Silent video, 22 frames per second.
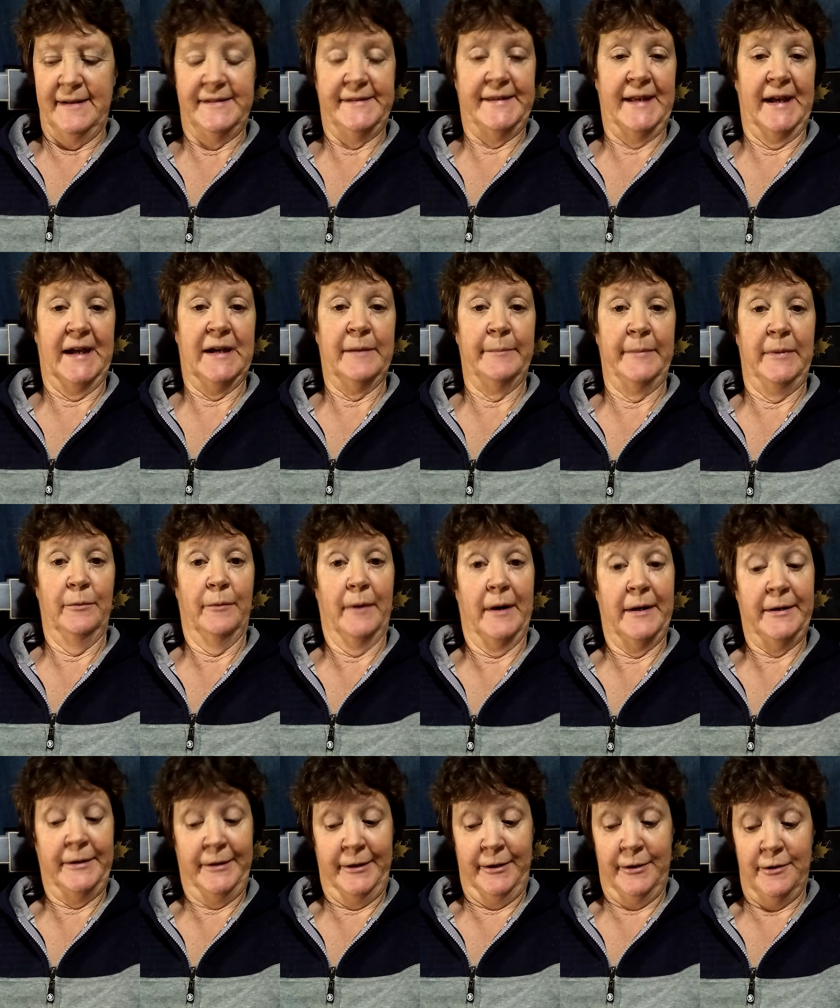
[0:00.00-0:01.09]
it's taken me
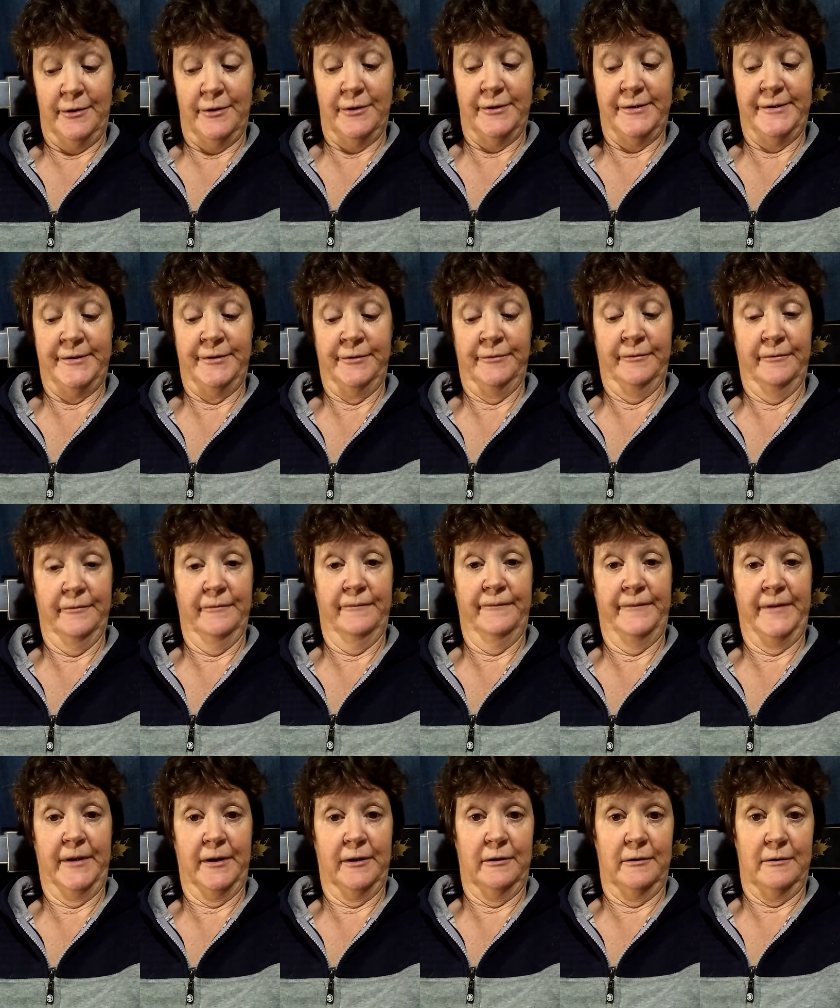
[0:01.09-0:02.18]
1 year to
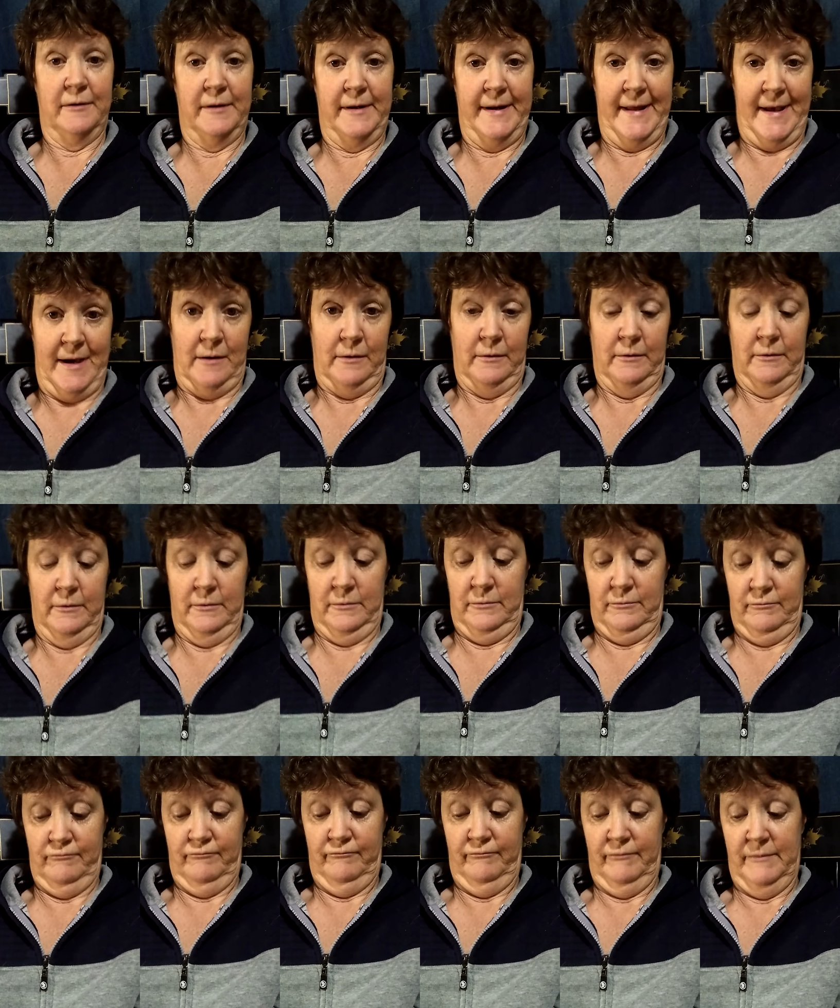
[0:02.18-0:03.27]
figure it out.
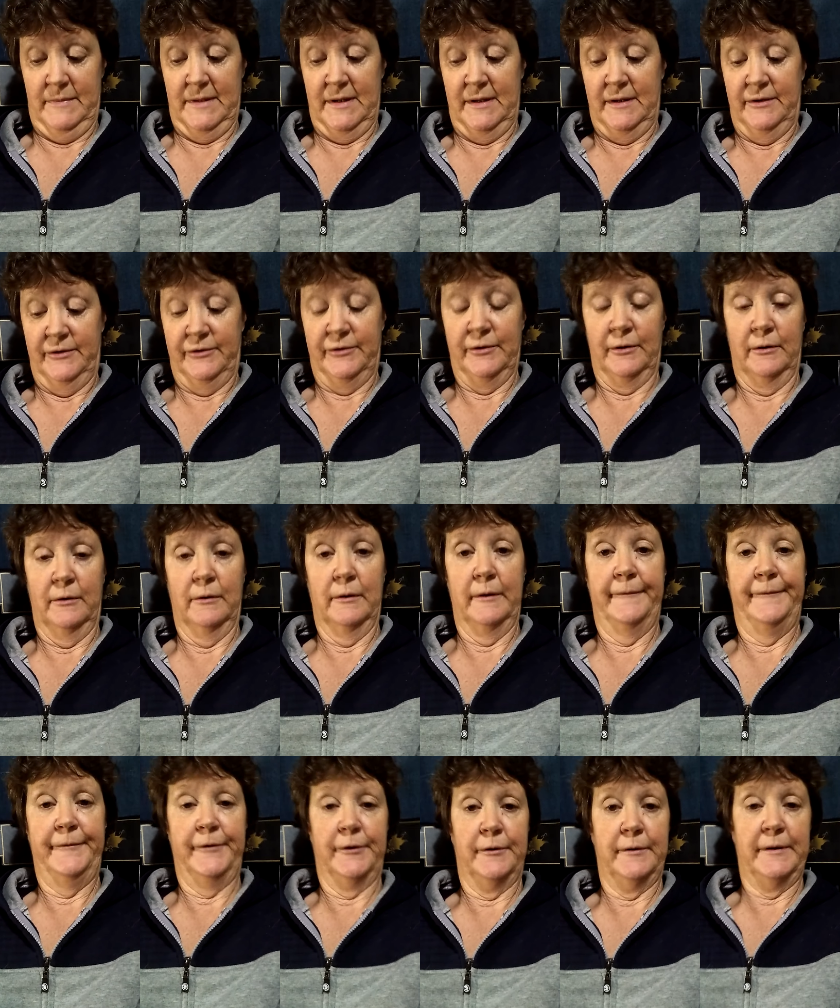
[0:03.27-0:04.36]
So
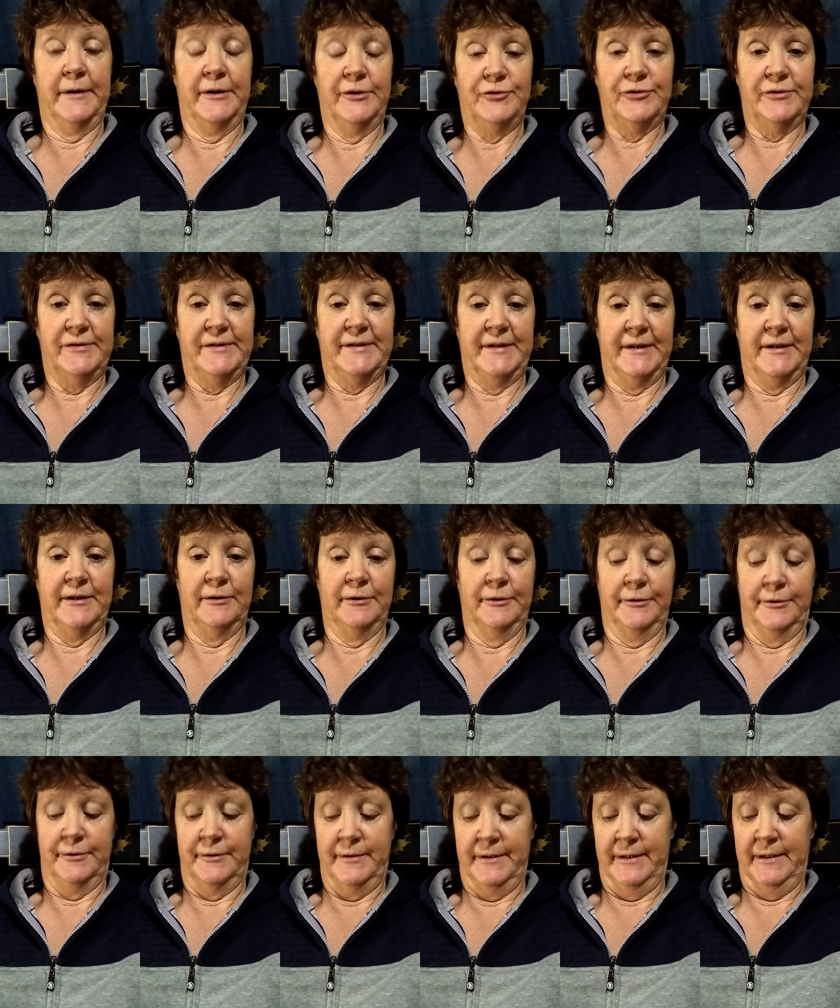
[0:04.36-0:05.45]
if you're interested in
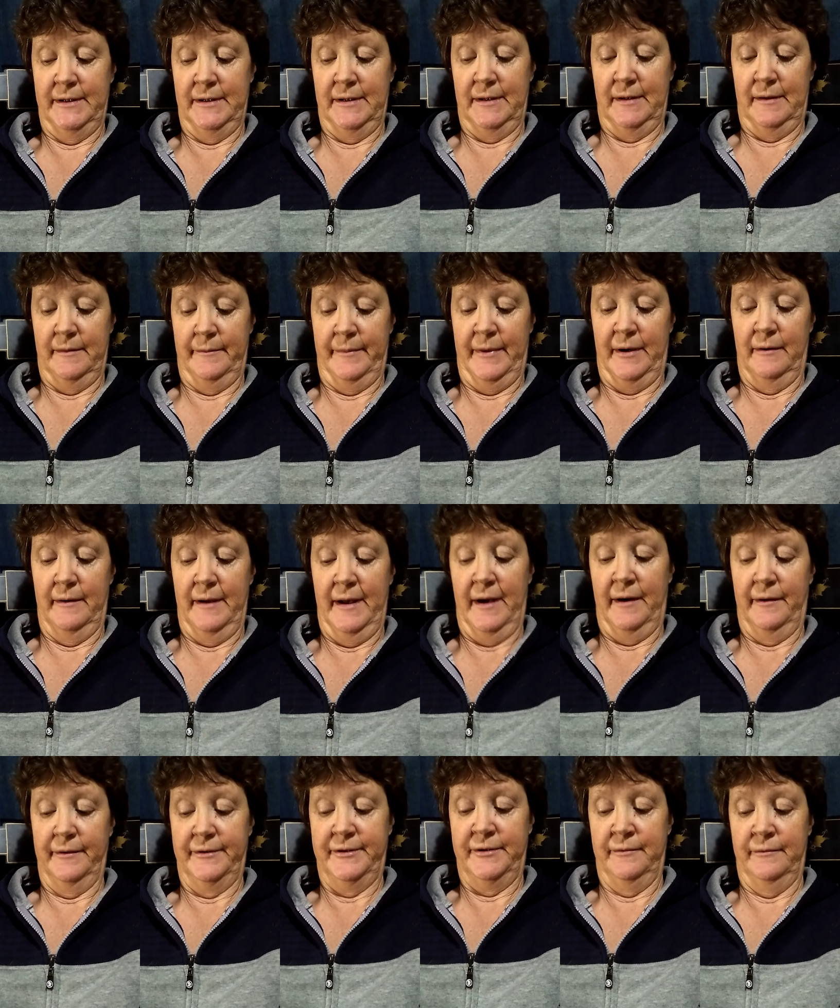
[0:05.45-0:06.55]
learning about
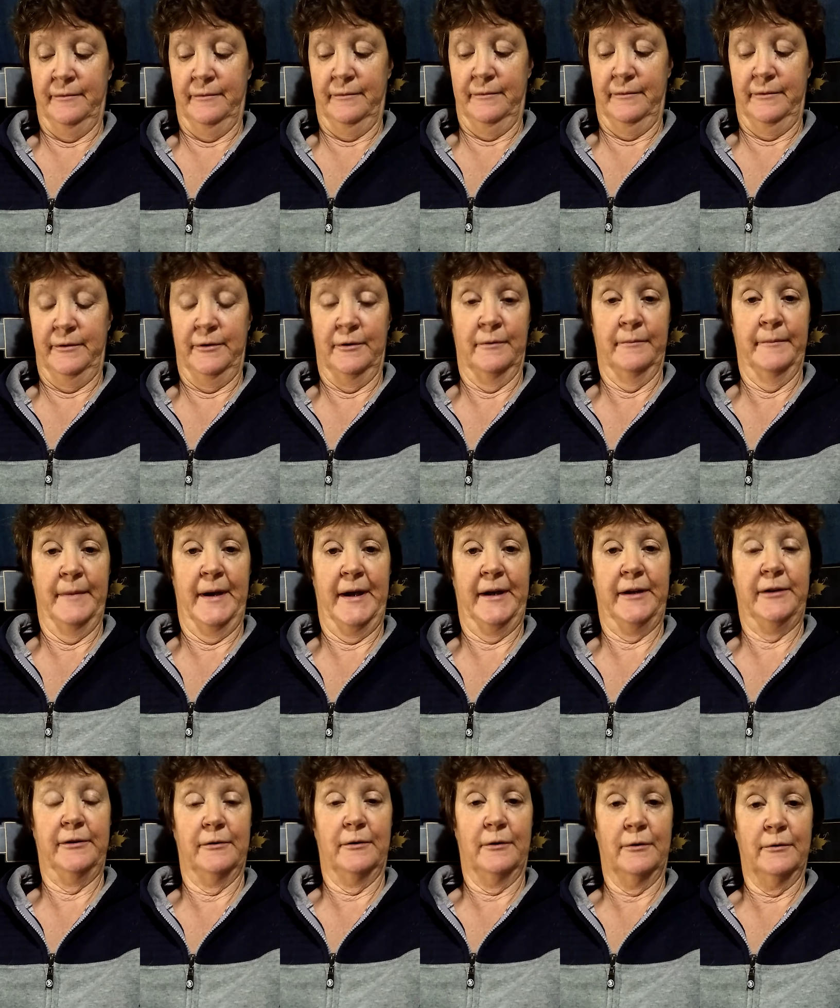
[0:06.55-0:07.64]
how to, make
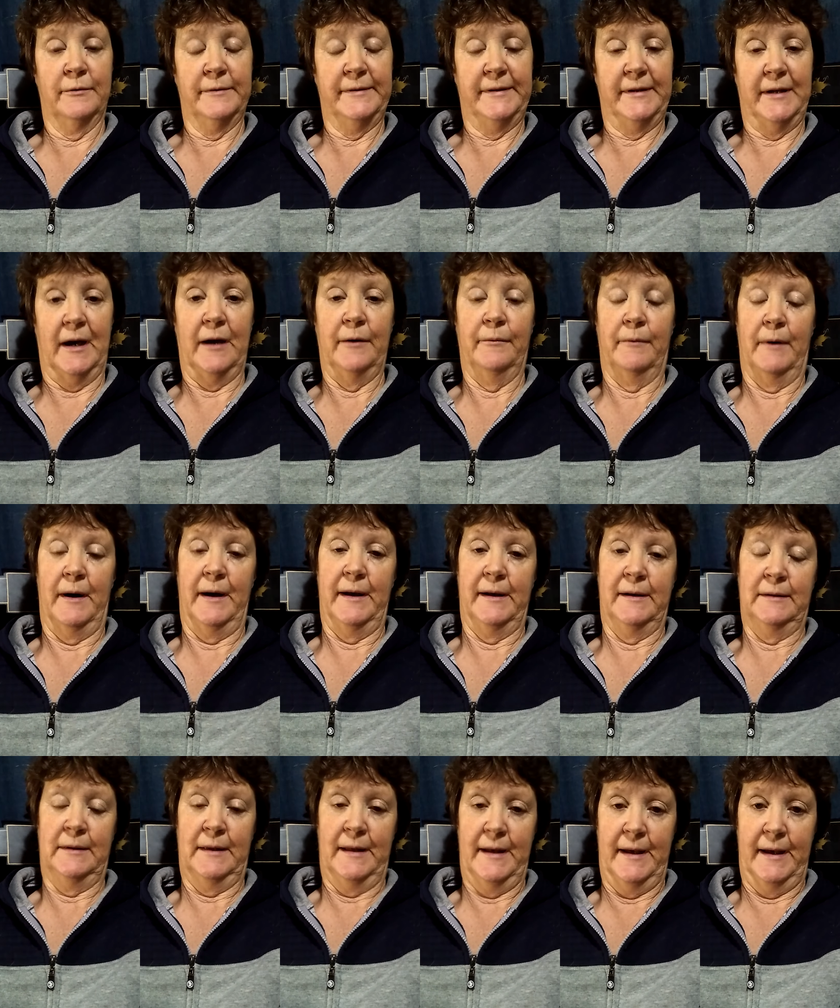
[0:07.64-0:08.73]
your own DIY
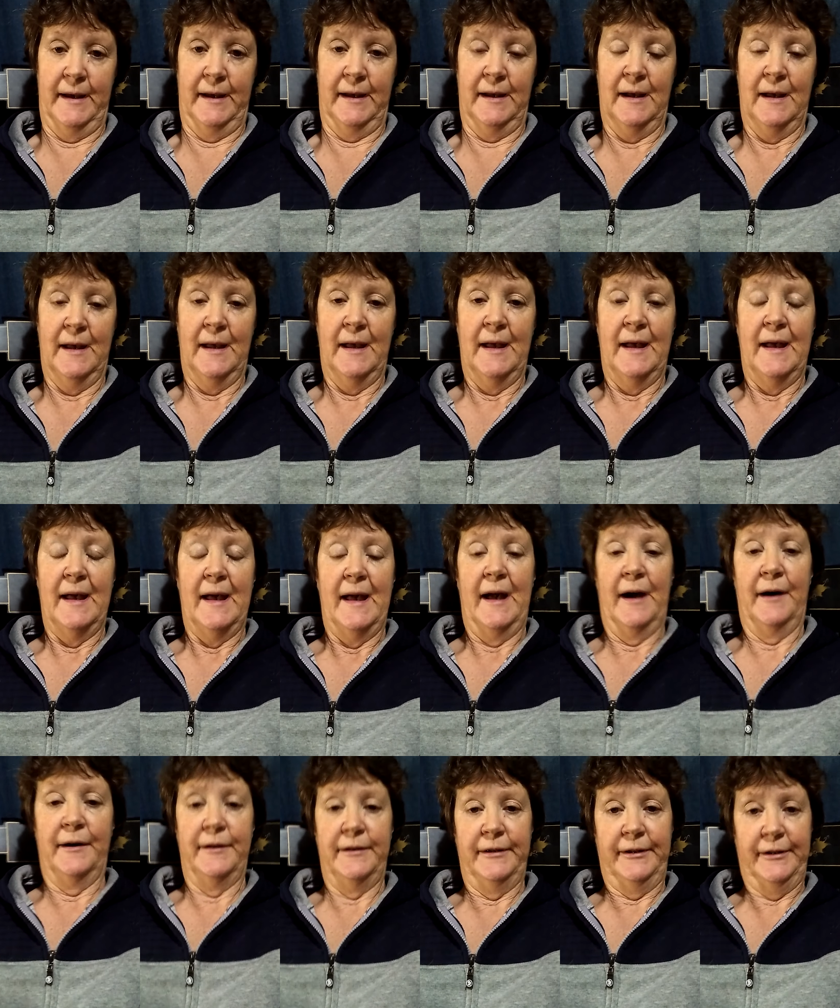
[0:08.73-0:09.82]
clay,
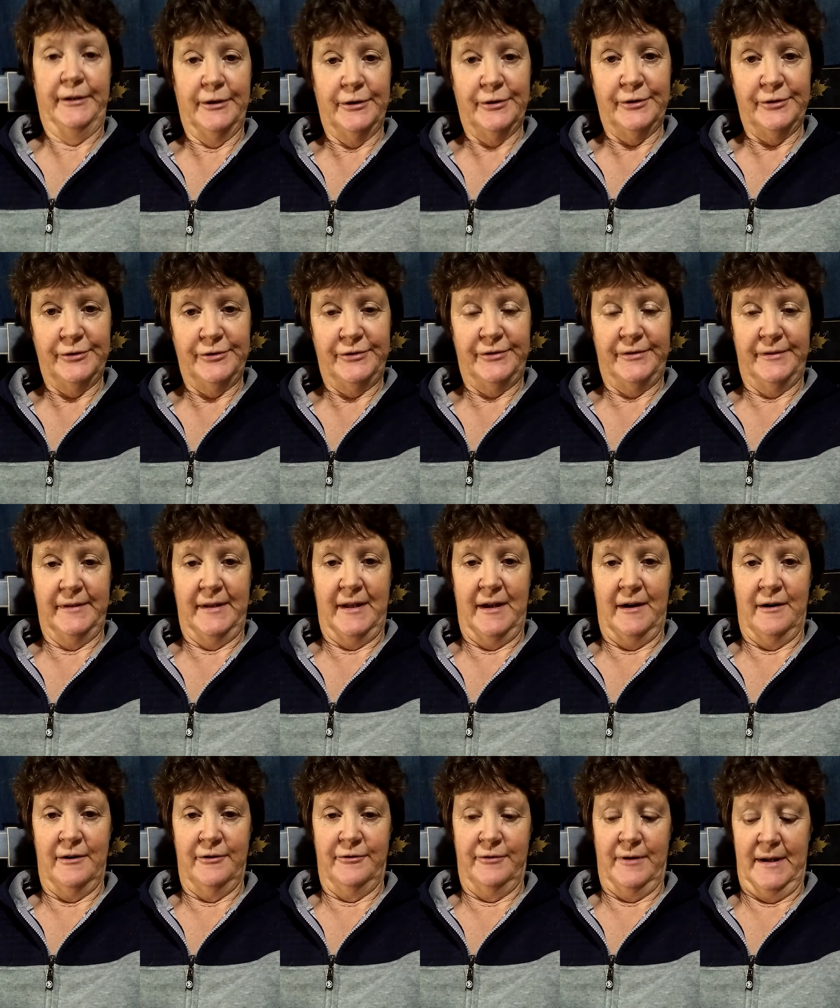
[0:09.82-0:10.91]
how to use
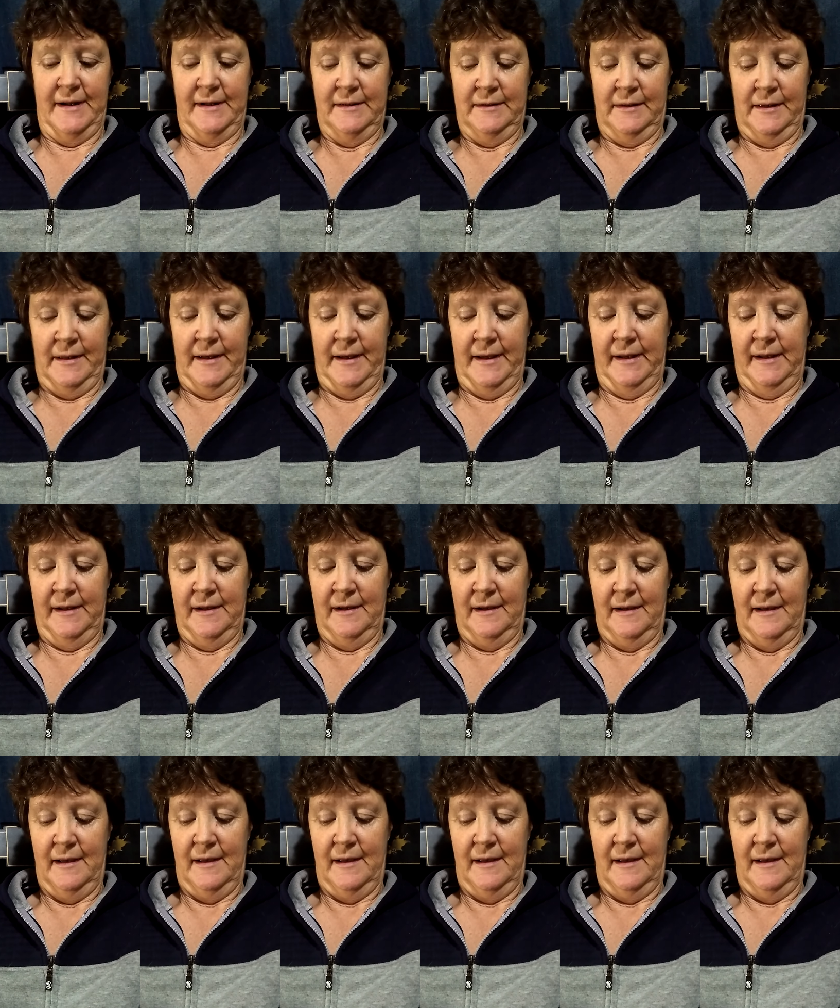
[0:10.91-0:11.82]
air dry clay,